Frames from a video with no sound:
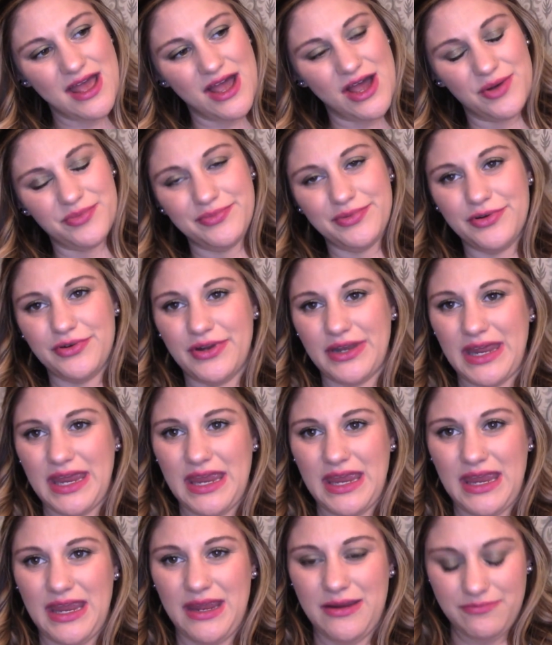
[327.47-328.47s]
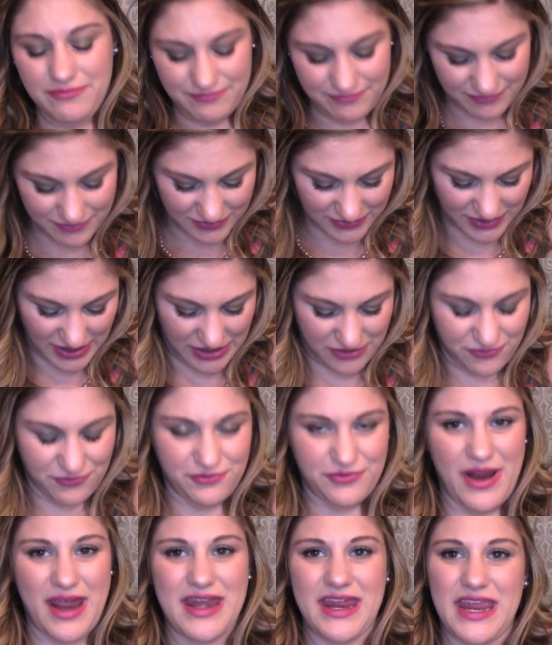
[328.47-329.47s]
a pretty, like,
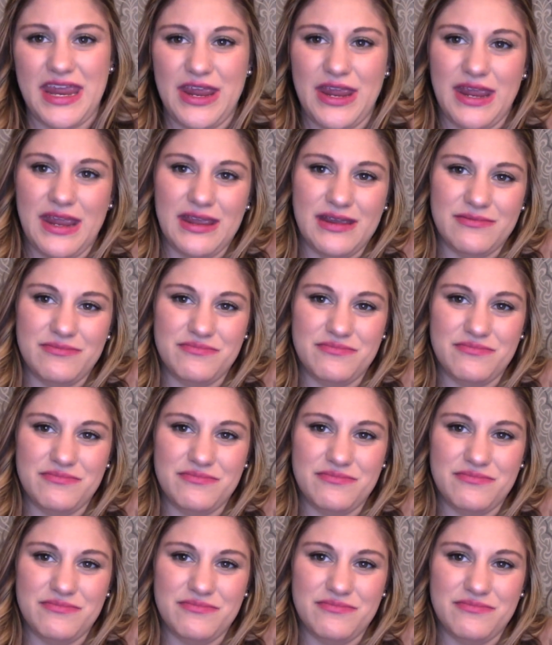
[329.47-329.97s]
reddy